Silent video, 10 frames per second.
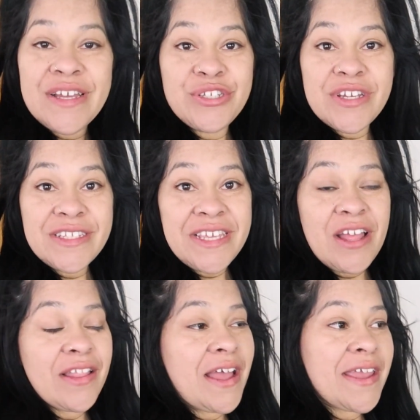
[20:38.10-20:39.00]
as you can
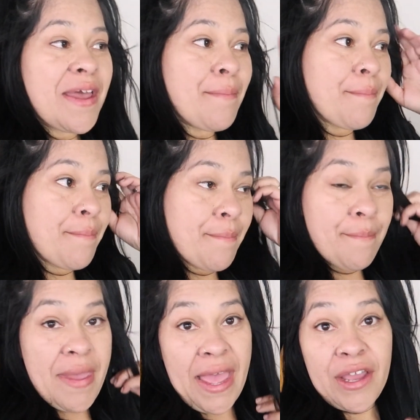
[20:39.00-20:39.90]
tell, I am
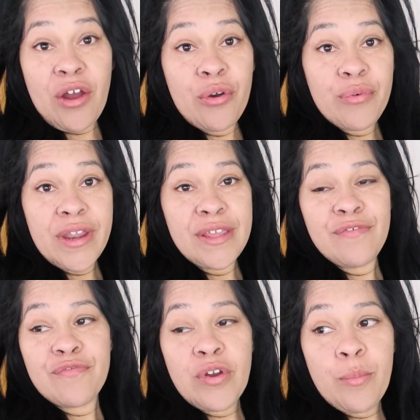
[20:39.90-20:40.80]
back already
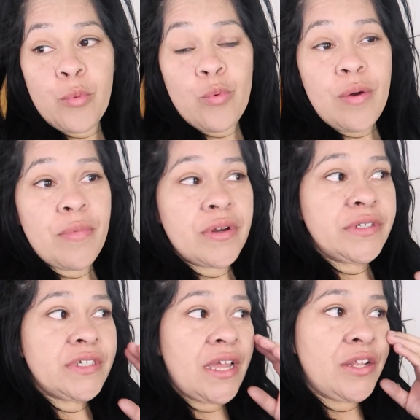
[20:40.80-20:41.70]
from
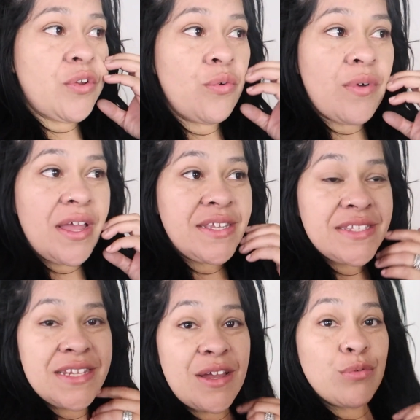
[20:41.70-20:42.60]
Walmart. I know I
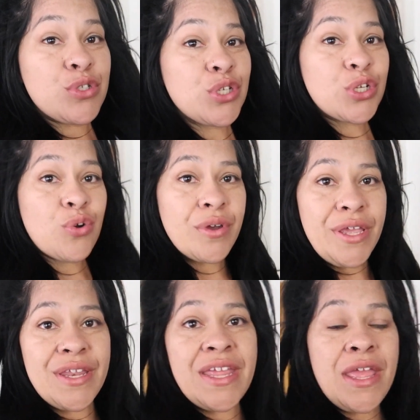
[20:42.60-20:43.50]
said I was gonna go
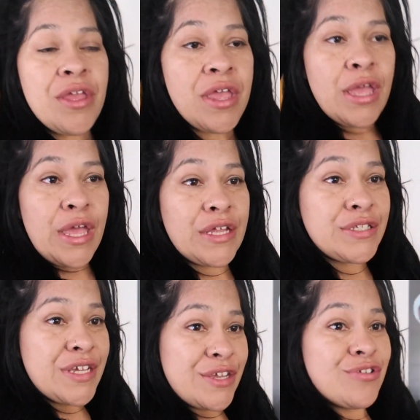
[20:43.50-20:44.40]
ahead
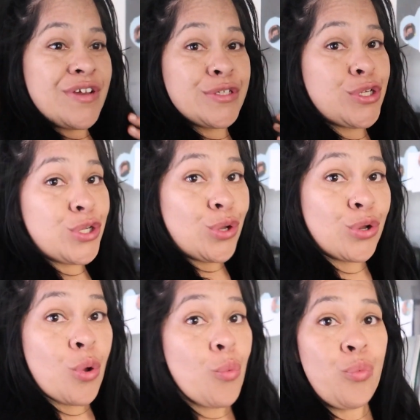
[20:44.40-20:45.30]
and take you guys
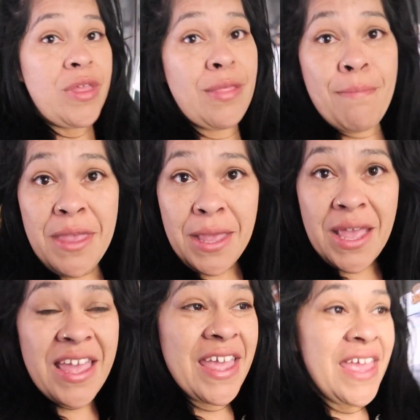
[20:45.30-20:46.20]
along with me,
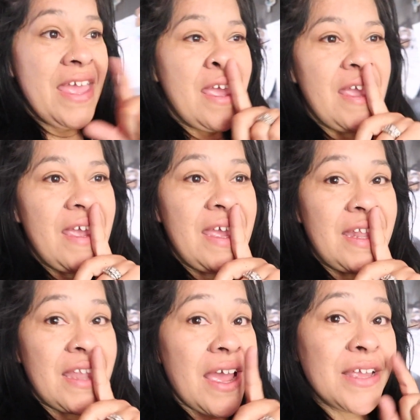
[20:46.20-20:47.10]

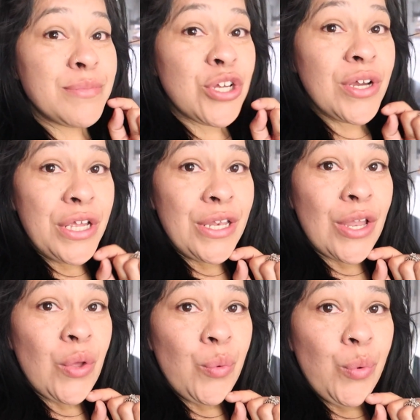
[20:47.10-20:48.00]
and I am talking
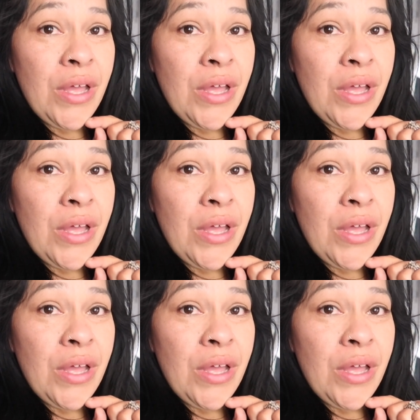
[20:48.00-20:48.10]
low